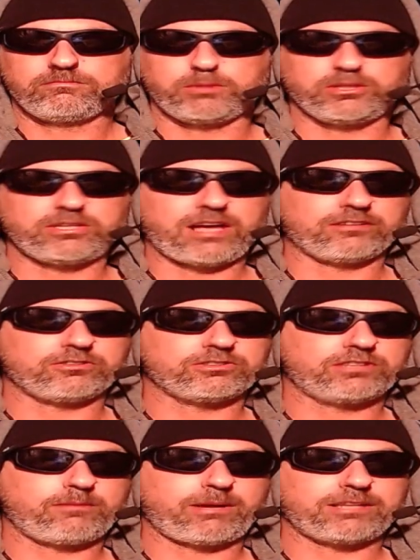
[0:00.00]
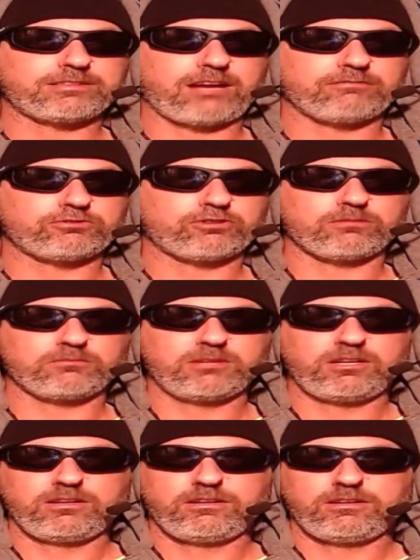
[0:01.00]
But you got to understand, by the time Trump
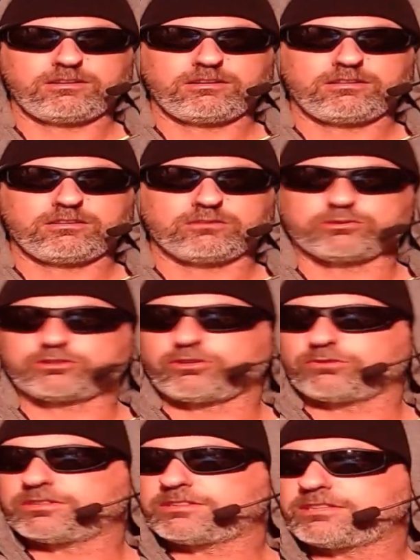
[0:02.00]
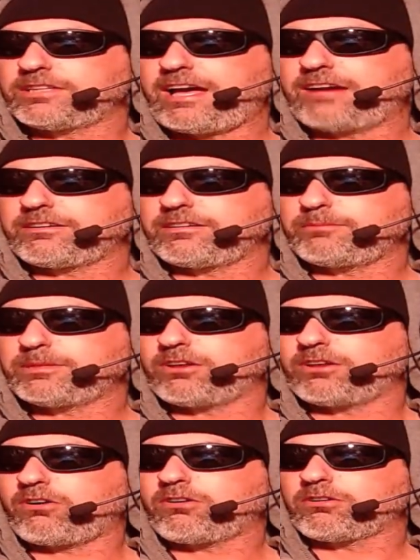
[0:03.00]
was told to sit down and he bit
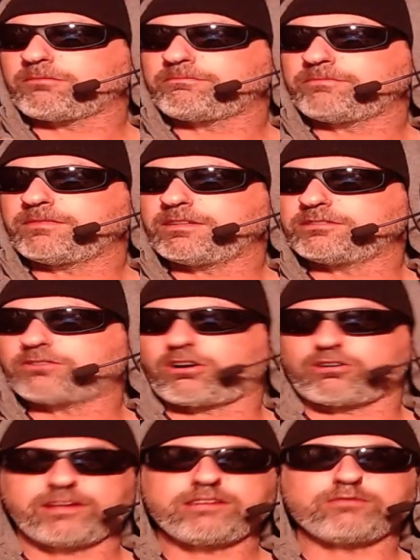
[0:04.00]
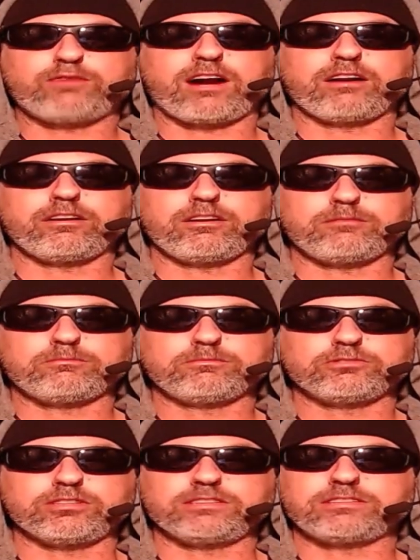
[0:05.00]
the arm, he's already fired up.
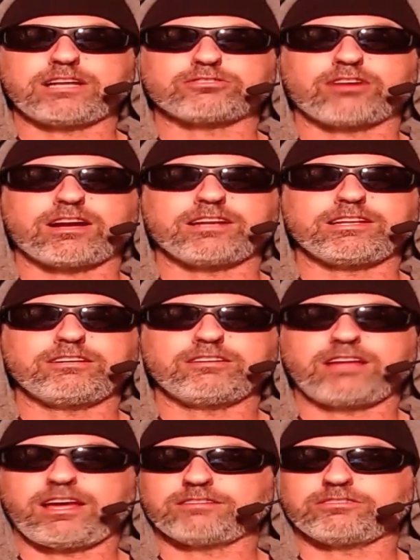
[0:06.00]
So he's not trying to hear that.